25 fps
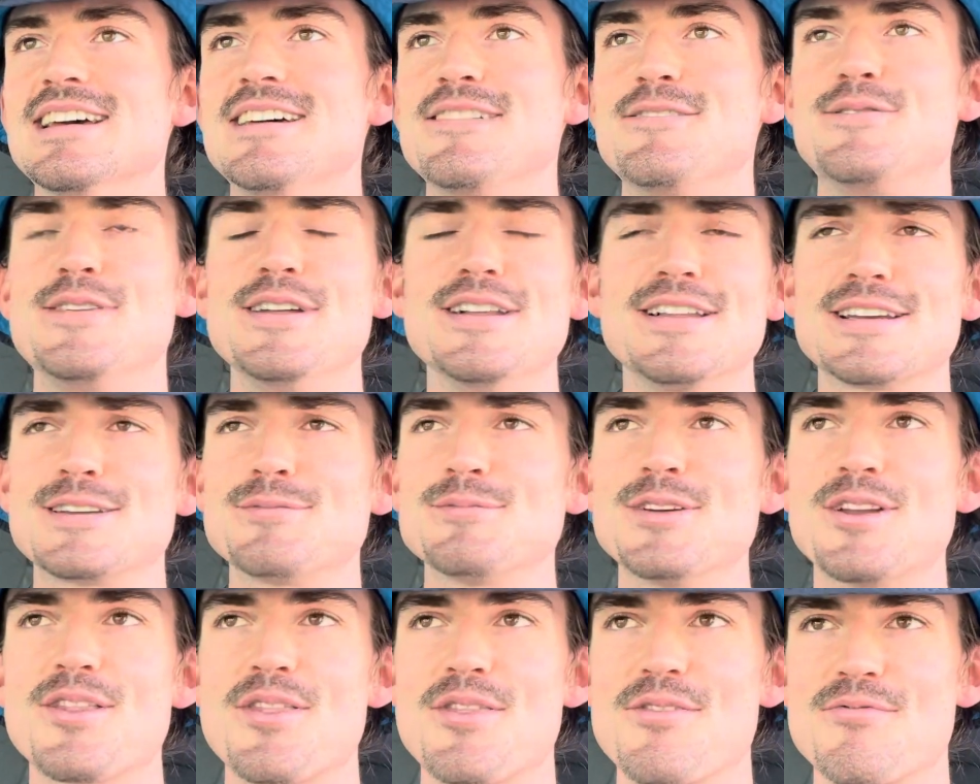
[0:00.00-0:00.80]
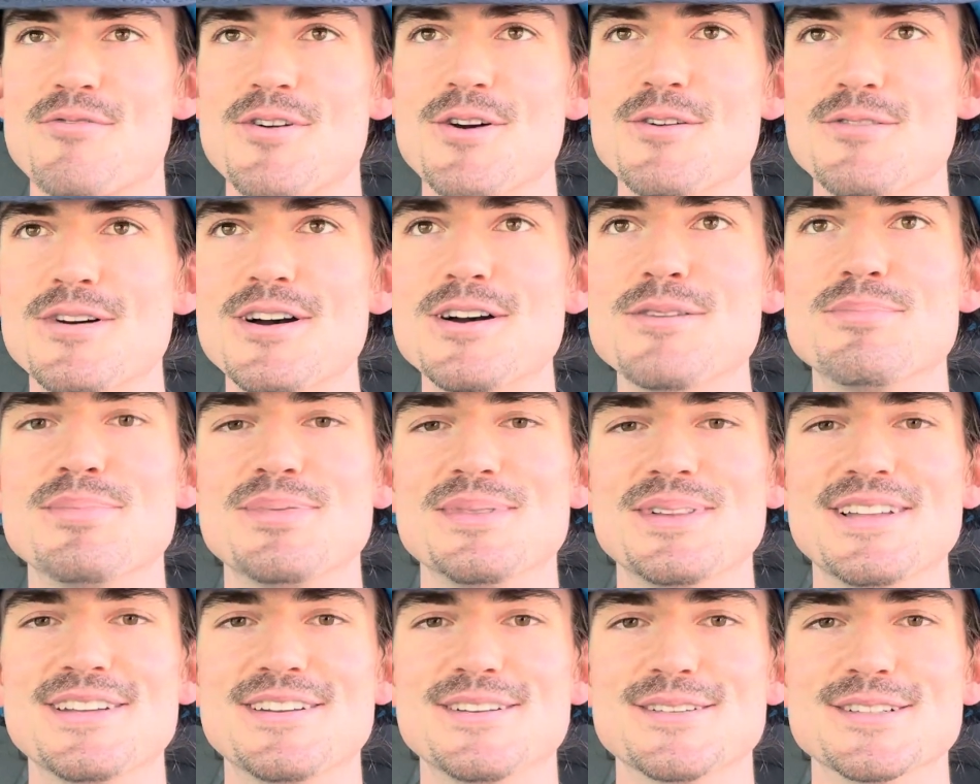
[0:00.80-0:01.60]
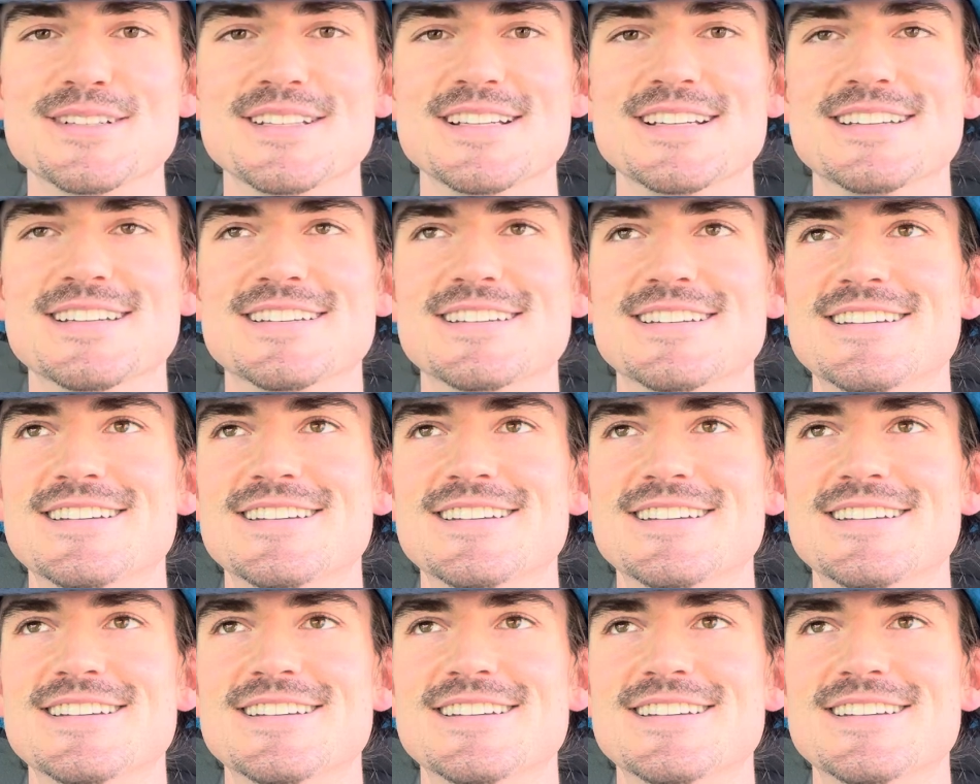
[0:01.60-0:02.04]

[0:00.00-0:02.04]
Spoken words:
feel like I'm gonna throw up, literally.